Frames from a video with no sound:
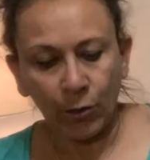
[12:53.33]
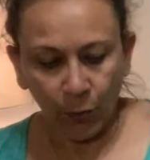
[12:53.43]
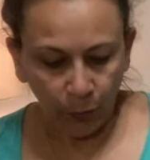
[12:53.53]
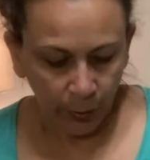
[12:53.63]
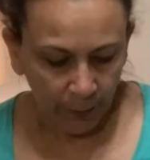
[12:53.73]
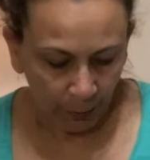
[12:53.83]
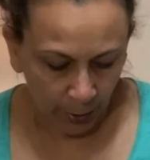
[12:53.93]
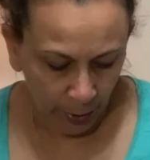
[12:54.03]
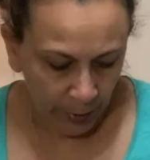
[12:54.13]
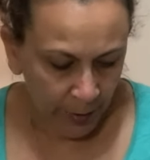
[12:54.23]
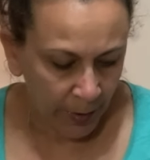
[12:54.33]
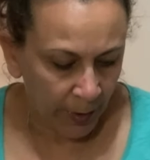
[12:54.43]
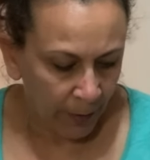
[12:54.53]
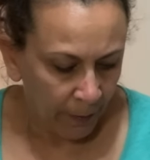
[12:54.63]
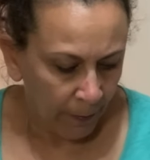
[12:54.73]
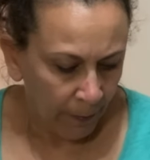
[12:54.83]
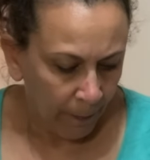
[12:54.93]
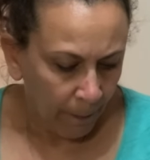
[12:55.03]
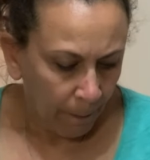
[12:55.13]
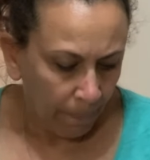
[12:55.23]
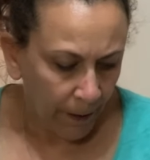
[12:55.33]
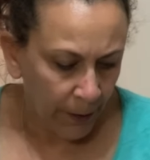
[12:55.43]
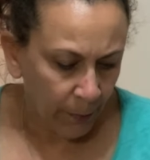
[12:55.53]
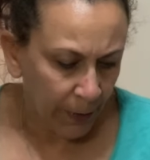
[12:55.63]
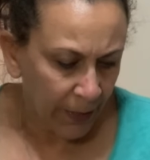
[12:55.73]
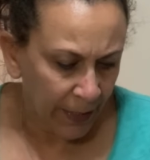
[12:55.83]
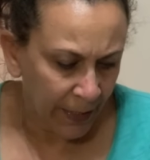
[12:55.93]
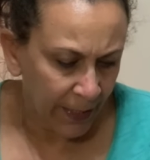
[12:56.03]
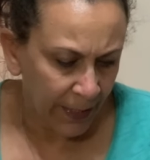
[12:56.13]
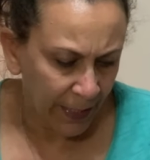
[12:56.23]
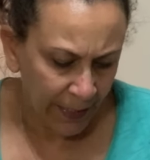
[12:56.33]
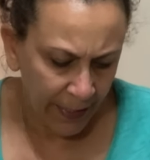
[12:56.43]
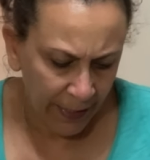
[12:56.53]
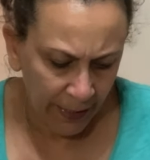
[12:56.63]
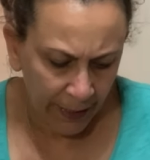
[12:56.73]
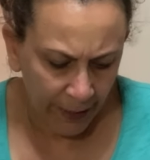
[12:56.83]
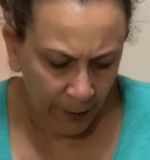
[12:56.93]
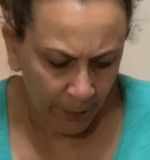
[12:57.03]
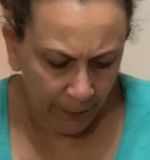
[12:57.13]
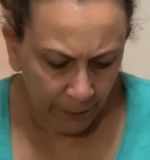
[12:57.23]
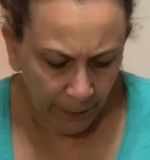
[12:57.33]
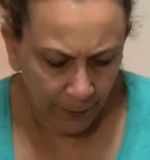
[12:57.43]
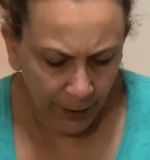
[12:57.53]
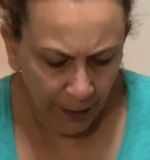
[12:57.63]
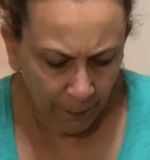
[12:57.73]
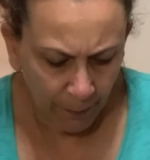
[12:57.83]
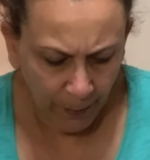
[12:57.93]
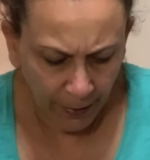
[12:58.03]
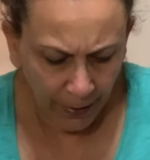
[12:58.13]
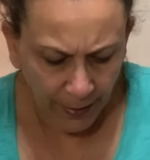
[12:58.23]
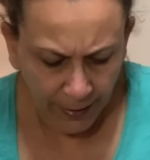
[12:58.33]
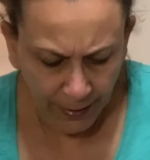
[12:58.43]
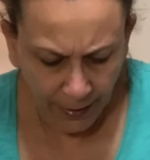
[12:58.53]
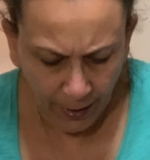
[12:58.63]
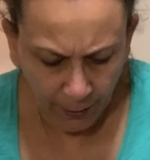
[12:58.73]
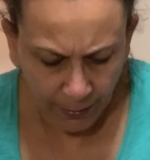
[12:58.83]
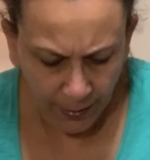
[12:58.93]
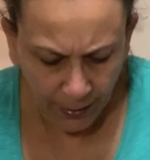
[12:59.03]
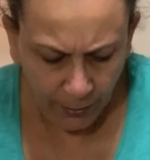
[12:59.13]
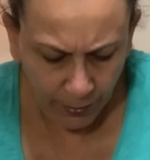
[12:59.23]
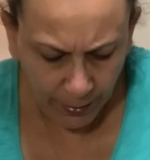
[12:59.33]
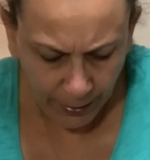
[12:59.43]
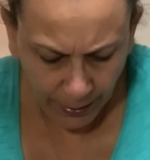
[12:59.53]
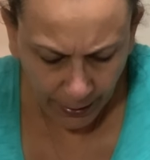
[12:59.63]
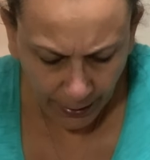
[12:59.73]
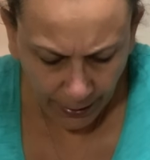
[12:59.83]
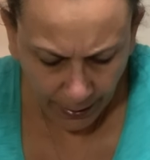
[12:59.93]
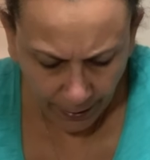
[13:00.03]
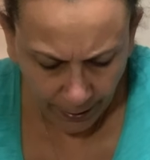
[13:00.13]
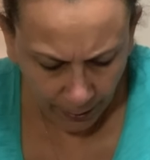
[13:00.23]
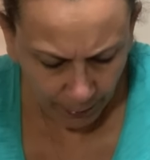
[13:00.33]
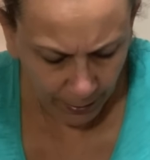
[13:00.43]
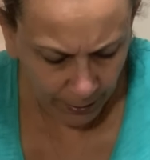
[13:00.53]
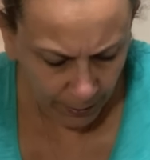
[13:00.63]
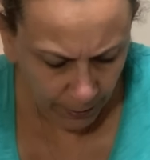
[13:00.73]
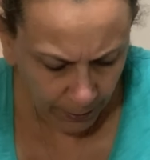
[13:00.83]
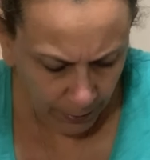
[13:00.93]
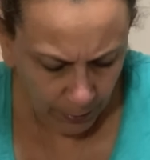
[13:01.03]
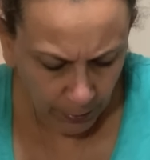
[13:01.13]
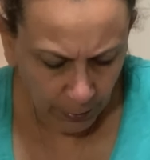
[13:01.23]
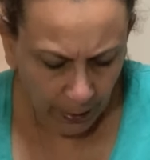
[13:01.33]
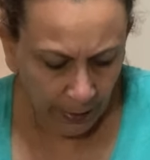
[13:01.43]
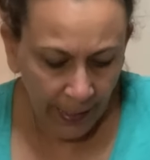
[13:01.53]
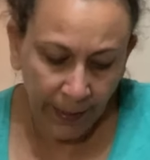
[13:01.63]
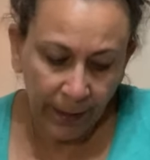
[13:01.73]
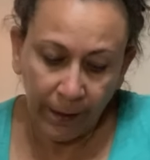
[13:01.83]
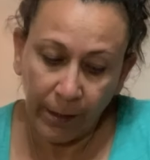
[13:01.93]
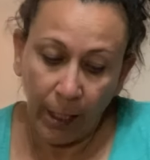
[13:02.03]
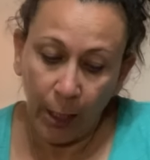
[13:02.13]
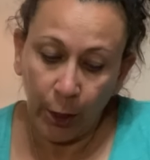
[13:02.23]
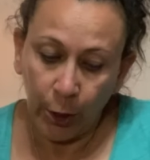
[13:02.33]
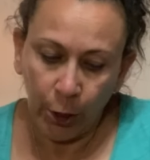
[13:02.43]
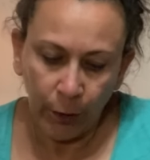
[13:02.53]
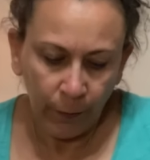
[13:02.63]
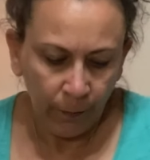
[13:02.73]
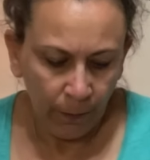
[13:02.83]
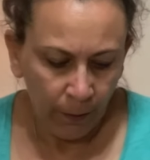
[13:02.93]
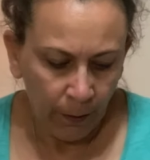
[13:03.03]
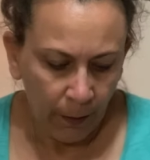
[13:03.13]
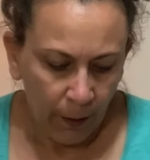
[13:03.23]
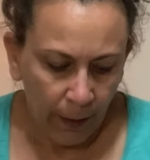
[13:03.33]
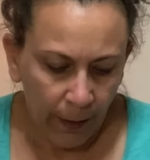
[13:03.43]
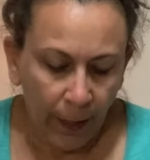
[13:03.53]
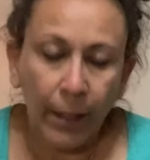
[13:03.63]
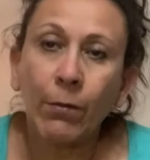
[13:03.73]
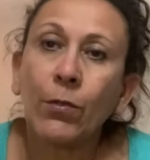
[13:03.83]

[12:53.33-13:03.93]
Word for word: Kors purse. This one is, it's in a little bit of rough shape, but I just thought it was interesting, and I thought I would, I liked the color. I thought I would